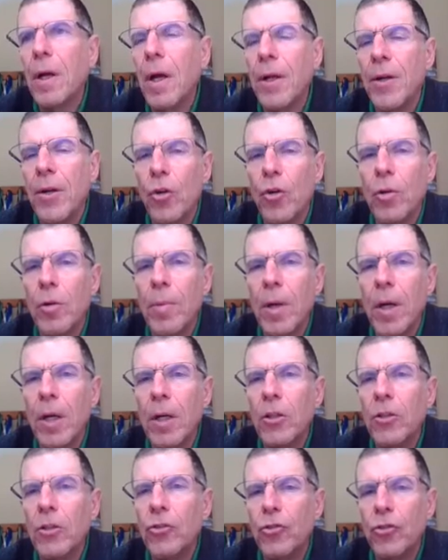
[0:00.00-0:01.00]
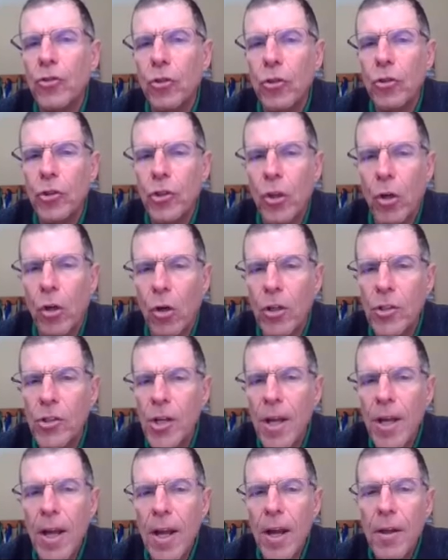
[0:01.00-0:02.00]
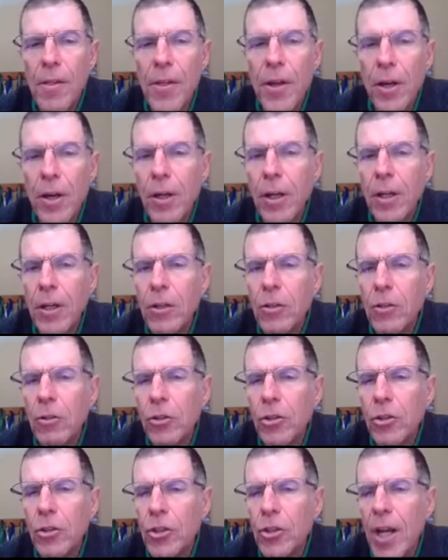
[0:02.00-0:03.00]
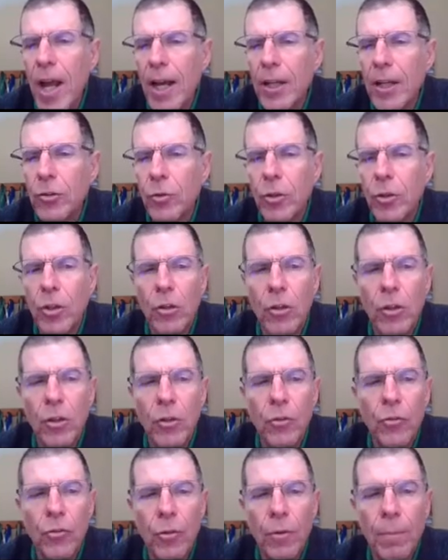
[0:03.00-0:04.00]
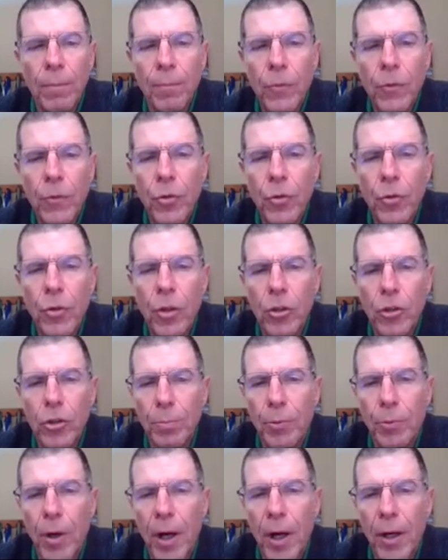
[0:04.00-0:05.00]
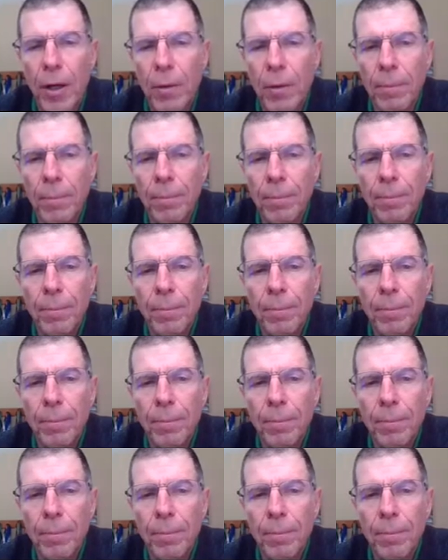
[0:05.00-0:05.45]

an IRMAA surcharge, they're going to use your tax returns 2 years prior.